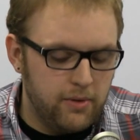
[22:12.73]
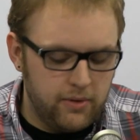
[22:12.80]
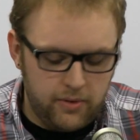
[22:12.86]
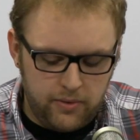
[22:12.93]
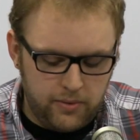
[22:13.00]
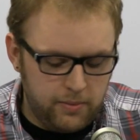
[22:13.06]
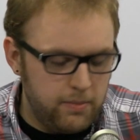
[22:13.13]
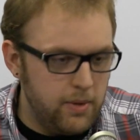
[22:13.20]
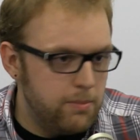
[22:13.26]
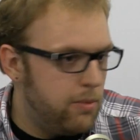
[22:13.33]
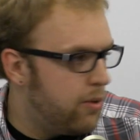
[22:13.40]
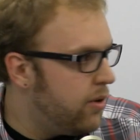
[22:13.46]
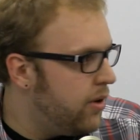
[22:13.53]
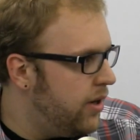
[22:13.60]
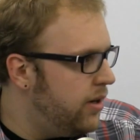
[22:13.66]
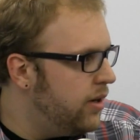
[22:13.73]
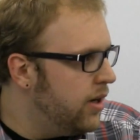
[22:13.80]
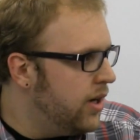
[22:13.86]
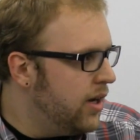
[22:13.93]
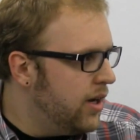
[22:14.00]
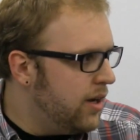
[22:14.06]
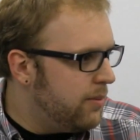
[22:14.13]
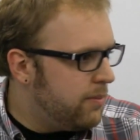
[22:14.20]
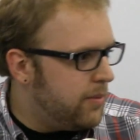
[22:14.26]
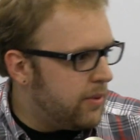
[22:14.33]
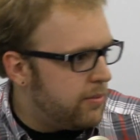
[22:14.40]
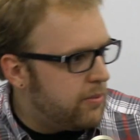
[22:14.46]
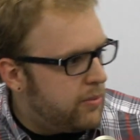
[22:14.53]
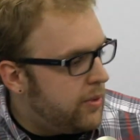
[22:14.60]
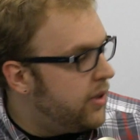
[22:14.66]
is important. But
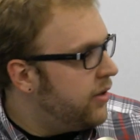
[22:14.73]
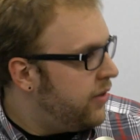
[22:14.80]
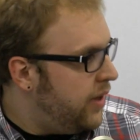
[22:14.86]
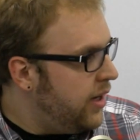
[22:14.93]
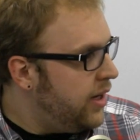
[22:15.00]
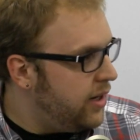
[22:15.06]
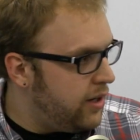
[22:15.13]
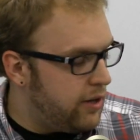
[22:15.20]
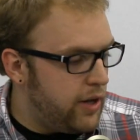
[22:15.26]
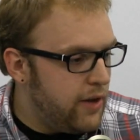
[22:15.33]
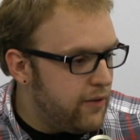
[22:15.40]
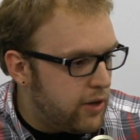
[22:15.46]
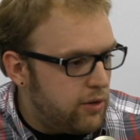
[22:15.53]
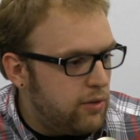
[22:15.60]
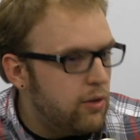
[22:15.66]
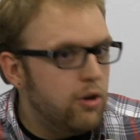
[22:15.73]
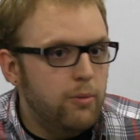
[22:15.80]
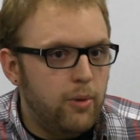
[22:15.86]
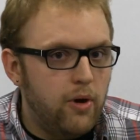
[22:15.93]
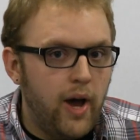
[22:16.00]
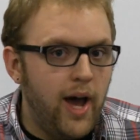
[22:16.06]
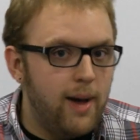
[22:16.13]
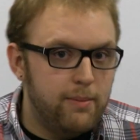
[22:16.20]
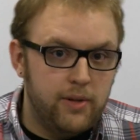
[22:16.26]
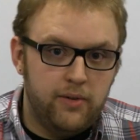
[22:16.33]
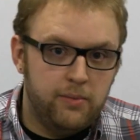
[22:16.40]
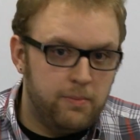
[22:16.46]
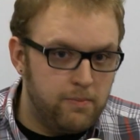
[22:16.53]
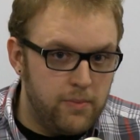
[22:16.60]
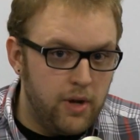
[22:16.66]
when you're thinking, you have a global app,
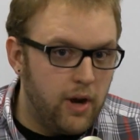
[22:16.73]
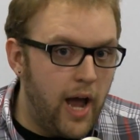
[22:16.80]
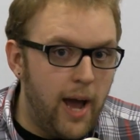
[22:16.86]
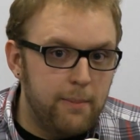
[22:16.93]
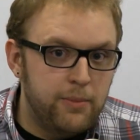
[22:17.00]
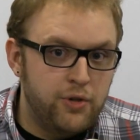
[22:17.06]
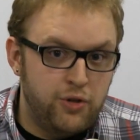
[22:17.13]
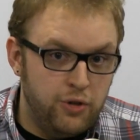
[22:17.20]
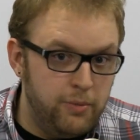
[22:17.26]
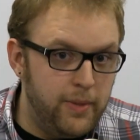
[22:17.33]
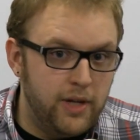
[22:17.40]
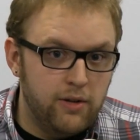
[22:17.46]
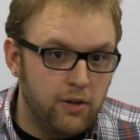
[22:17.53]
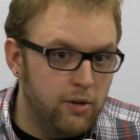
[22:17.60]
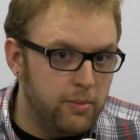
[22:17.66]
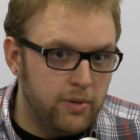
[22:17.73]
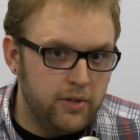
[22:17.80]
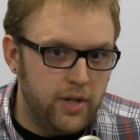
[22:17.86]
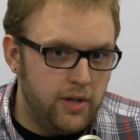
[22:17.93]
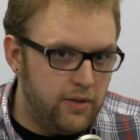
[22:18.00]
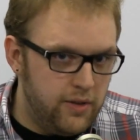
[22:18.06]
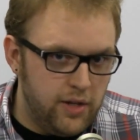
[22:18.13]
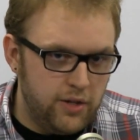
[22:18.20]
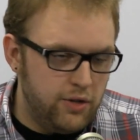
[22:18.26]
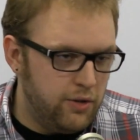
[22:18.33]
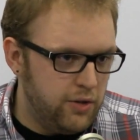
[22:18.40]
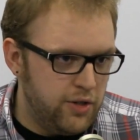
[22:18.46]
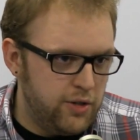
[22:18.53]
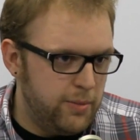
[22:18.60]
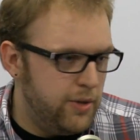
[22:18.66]
as your app should be global in a digital
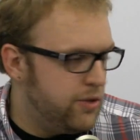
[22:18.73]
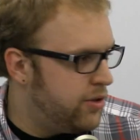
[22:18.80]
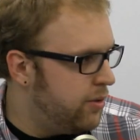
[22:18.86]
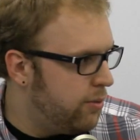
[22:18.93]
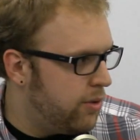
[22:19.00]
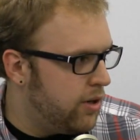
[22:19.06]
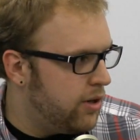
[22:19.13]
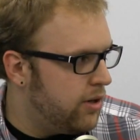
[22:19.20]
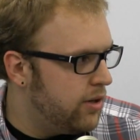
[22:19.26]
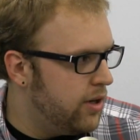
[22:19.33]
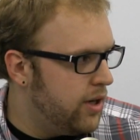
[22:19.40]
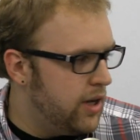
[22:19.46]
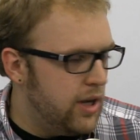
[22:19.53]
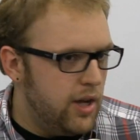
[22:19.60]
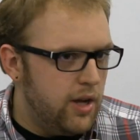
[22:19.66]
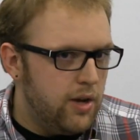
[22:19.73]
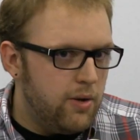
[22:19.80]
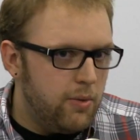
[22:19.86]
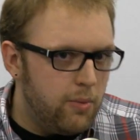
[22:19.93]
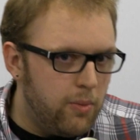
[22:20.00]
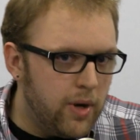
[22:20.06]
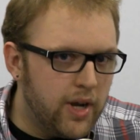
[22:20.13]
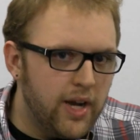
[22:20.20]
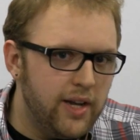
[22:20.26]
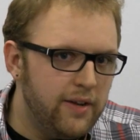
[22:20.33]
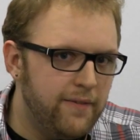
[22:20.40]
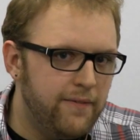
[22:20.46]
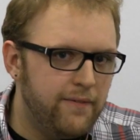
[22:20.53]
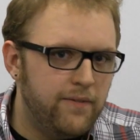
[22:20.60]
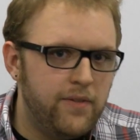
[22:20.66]
distribution world. What kind
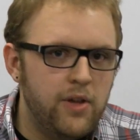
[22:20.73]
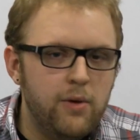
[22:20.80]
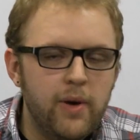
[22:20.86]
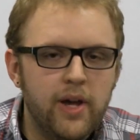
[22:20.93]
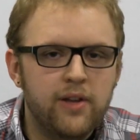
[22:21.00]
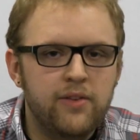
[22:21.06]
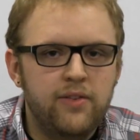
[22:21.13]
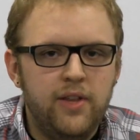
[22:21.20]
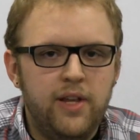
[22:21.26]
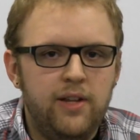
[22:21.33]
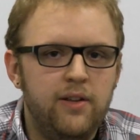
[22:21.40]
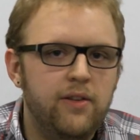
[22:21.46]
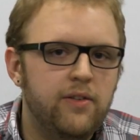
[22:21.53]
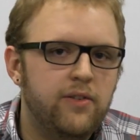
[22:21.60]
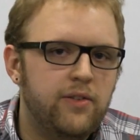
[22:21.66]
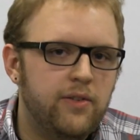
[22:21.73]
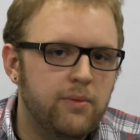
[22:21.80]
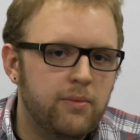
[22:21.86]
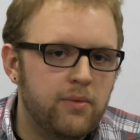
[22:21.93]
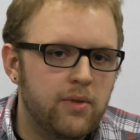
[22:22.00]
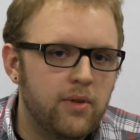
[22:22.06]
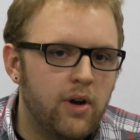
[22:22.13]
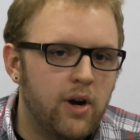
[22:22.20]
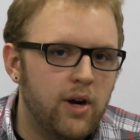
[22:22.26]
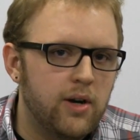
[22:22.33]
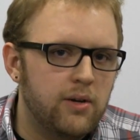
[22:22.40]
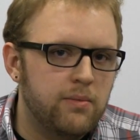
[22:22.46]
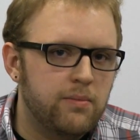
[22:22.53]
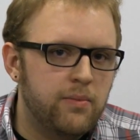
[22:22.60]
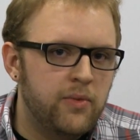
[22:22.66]
of UX things
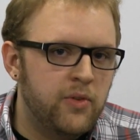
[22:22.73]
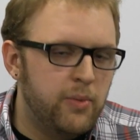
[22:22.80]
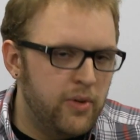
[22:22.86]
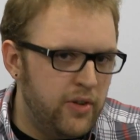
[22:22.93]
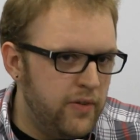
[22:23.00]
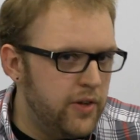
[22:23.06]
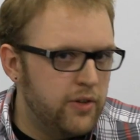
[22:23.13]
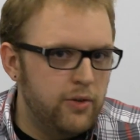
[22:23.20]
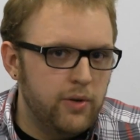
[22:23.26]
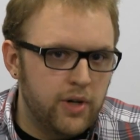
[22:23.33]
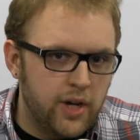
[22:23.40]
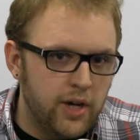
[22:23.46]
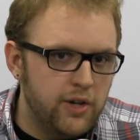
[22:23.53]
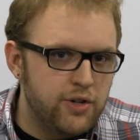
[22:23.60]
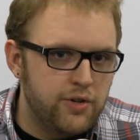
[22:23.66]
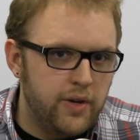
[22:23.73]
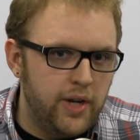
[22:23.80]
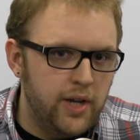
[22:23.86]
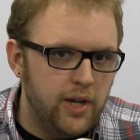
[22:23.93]
are specific to a country?